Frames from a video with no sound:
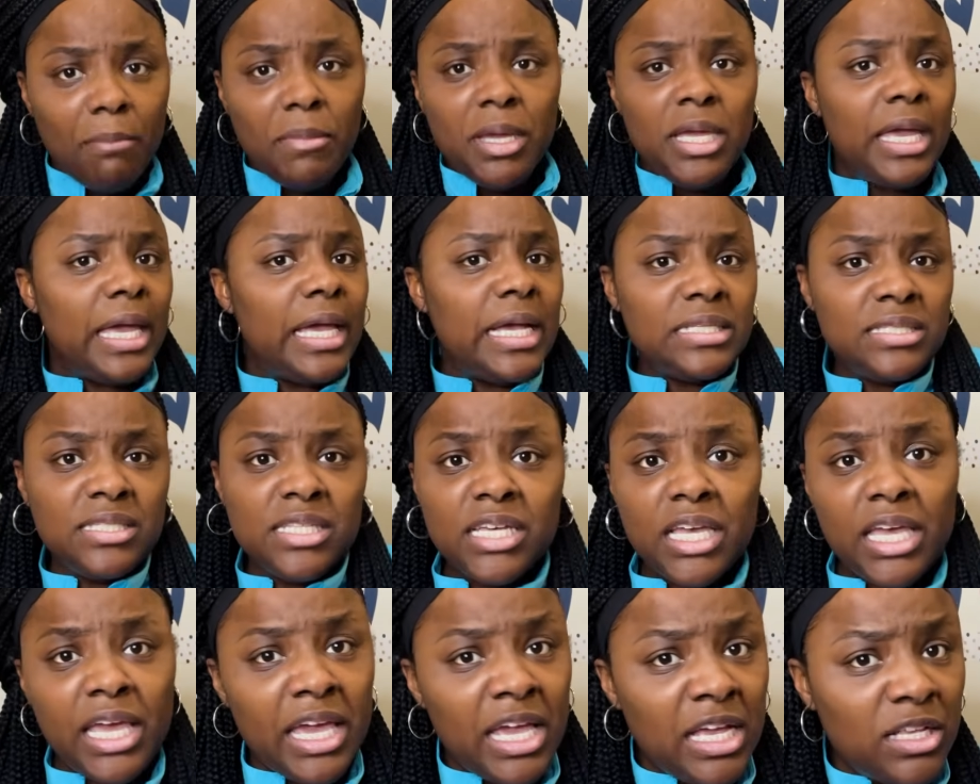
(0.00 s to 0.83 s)
mean, as
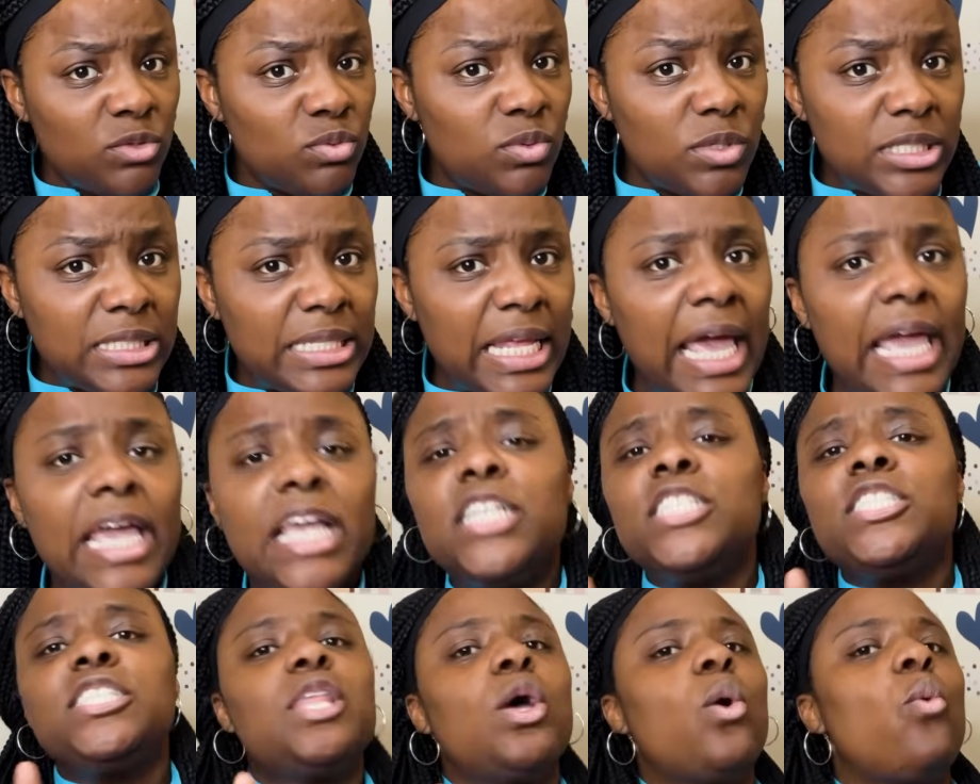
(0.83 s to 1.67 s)
the kids would
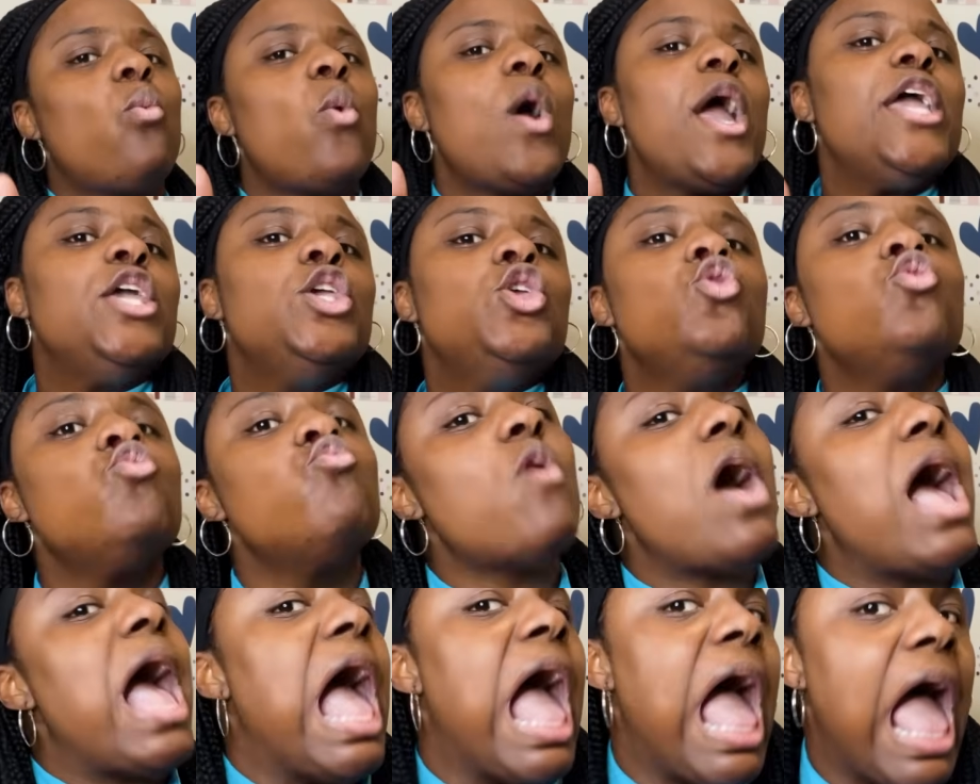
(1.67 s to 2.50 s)
say, it's the way
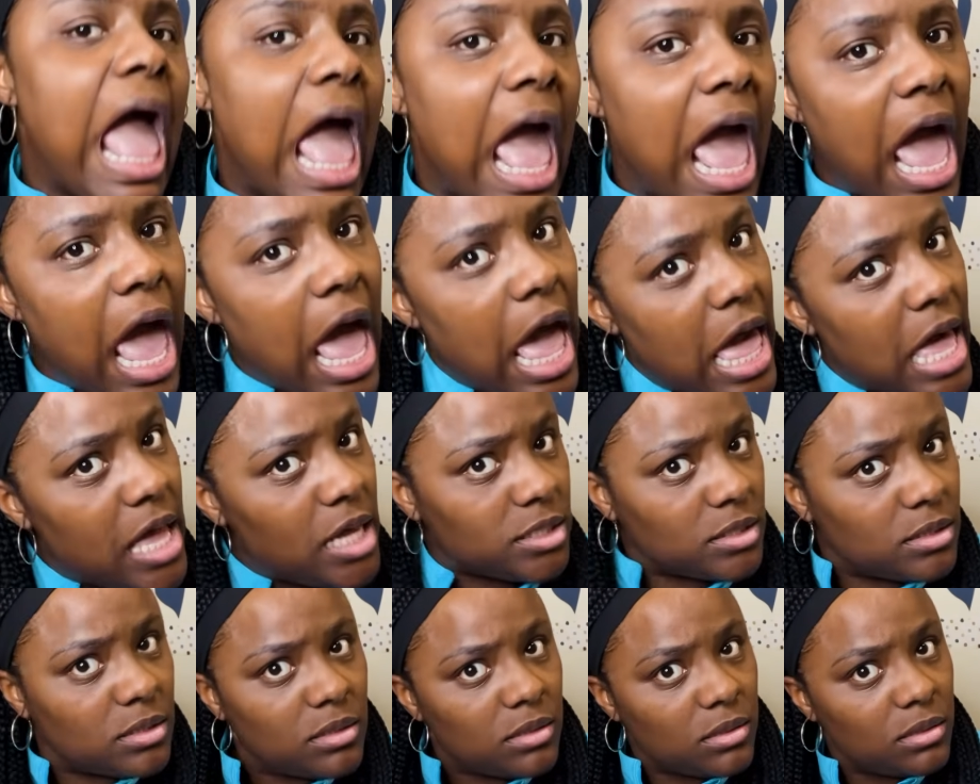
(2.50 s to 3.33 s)
you
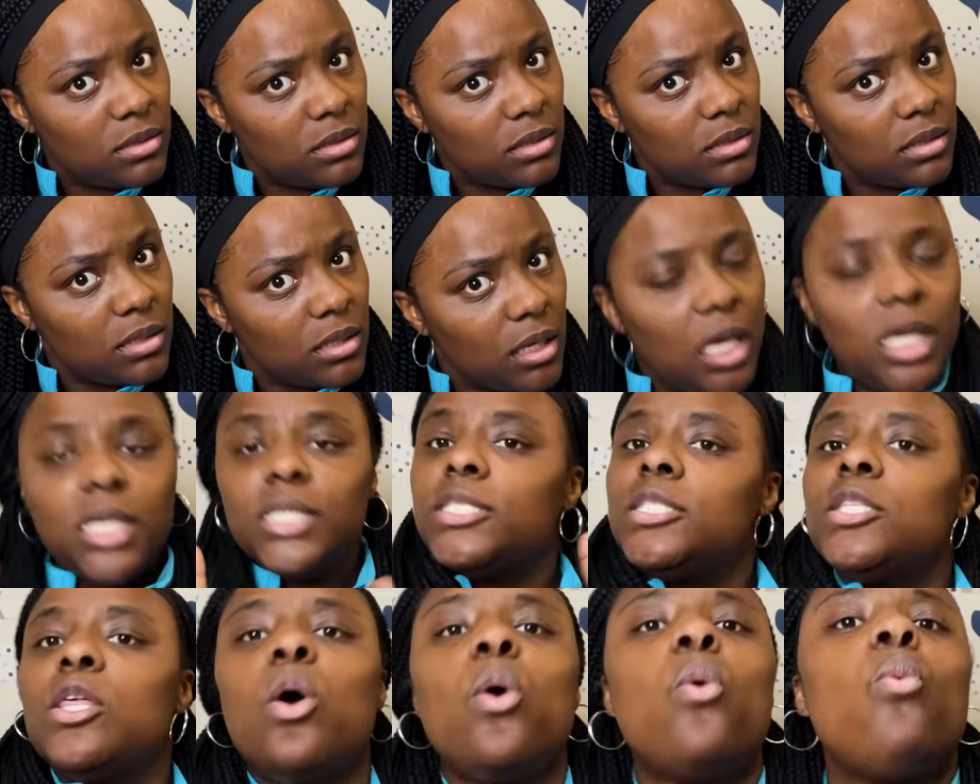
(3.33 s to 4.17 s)
act.
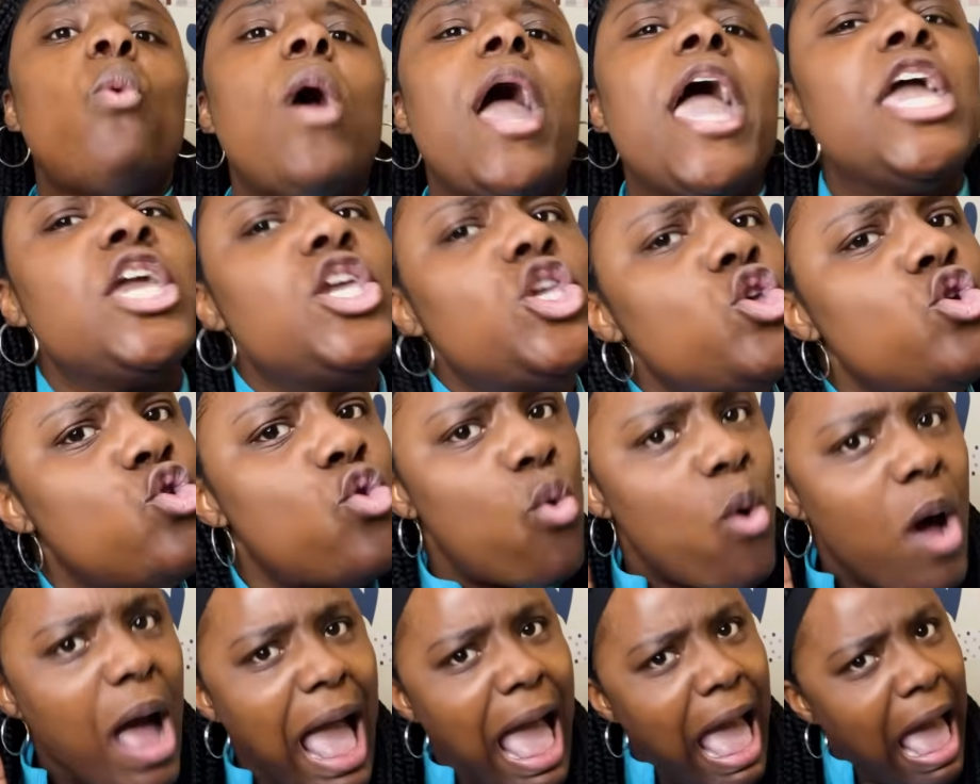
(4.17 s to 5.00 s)
It's the way
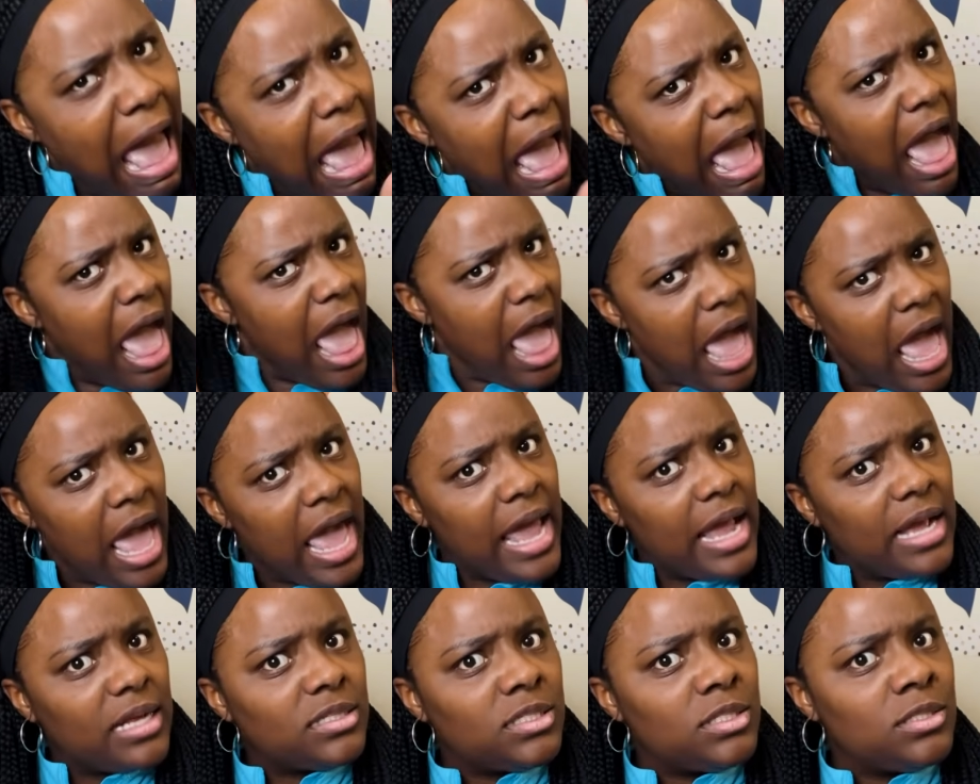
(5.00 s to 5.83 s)
you
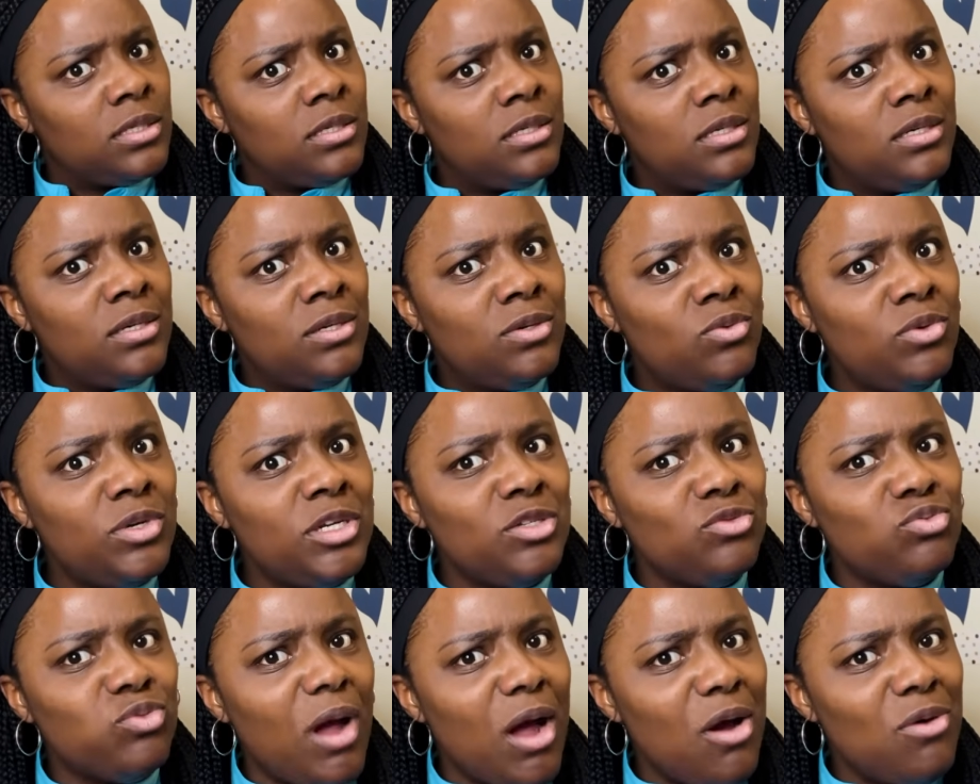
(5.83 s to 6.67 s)
act.
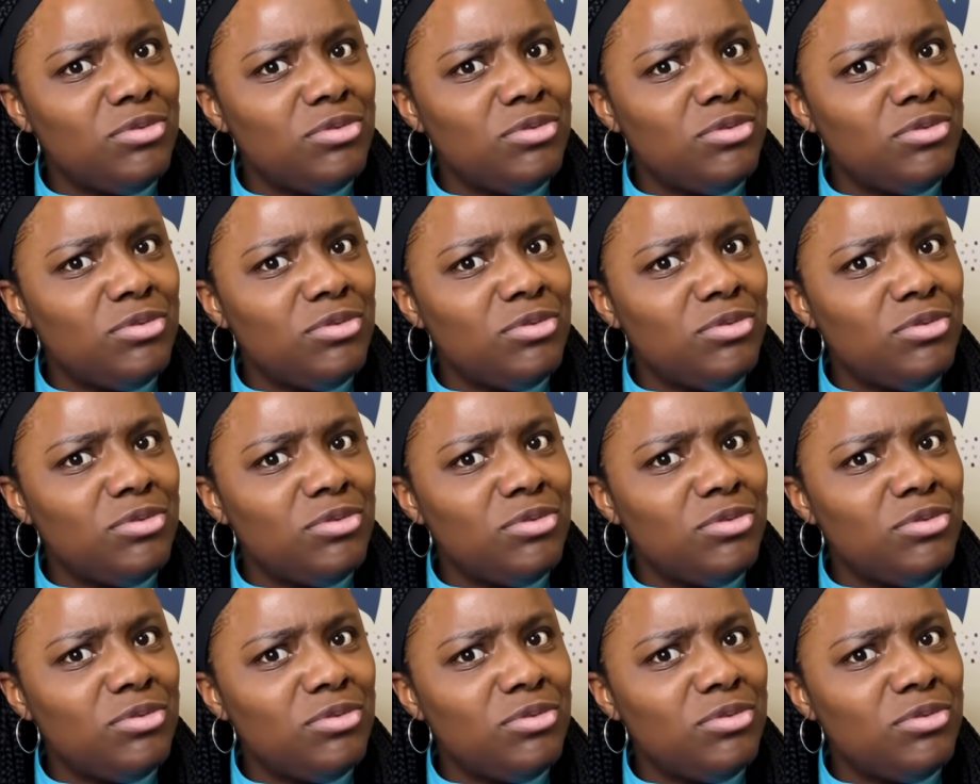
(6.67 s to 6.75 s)
What is wrong